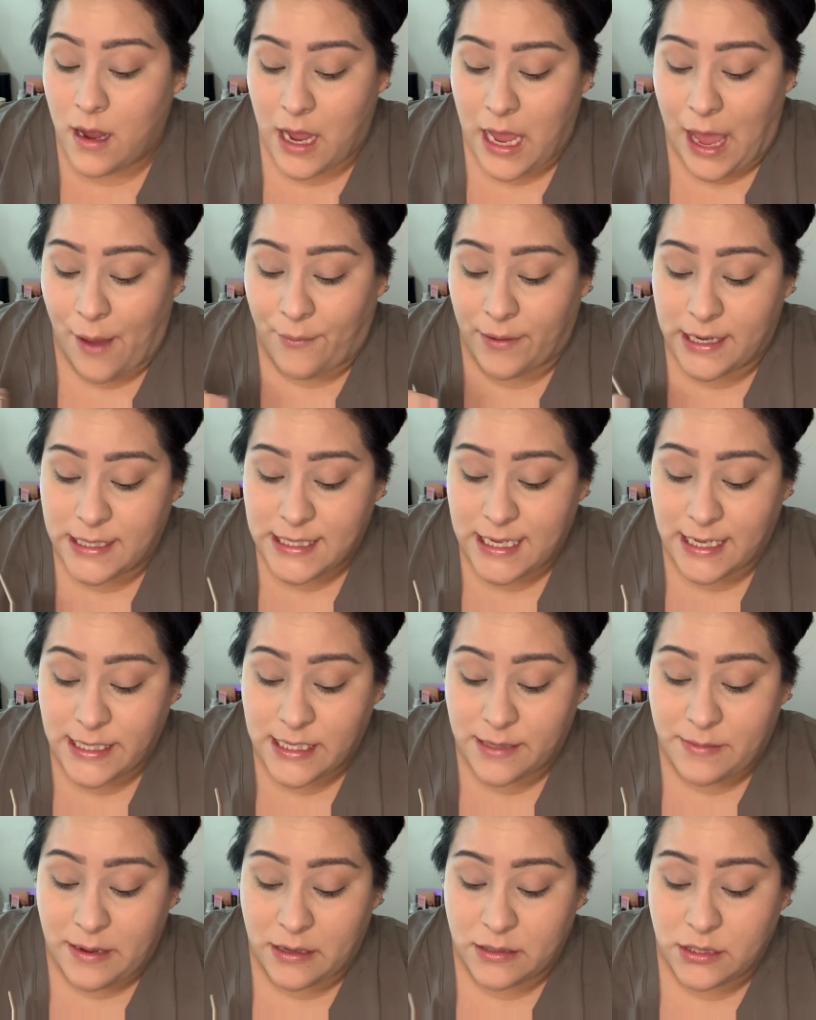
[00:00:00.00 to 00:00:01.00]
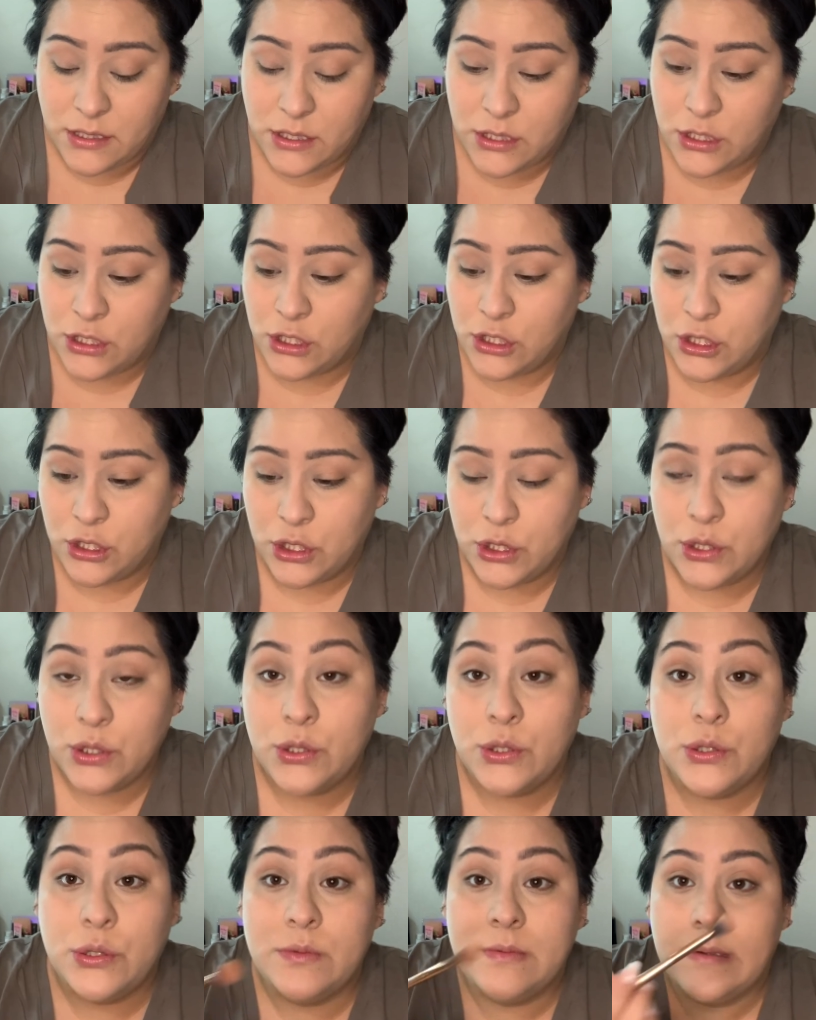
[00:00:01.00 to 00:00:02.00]
I want to say it's about
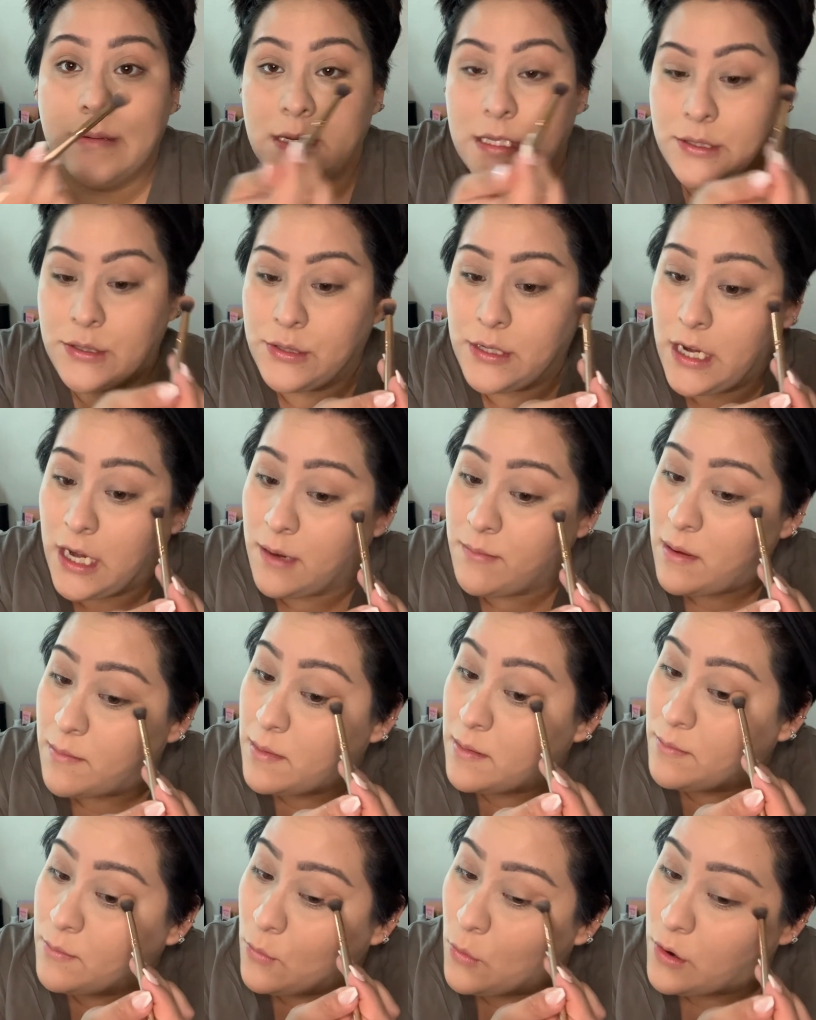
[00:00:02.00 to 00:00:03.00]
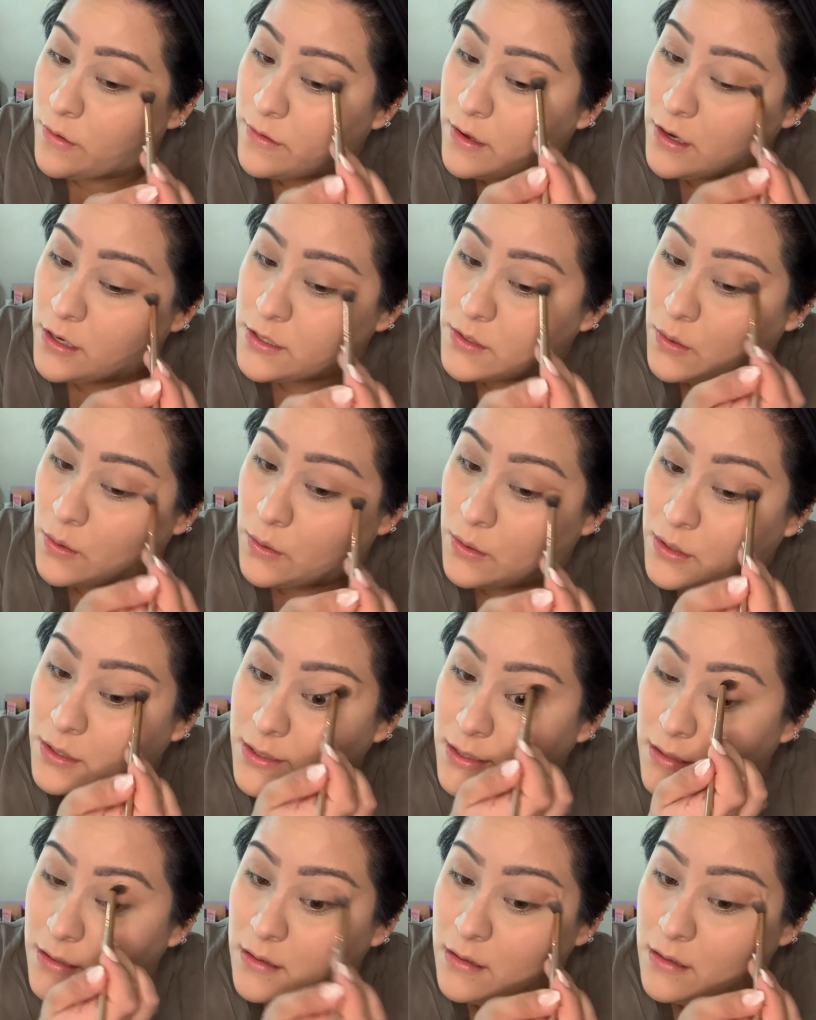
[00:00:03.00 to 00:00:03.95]
2, maybe 3, maybe more years old.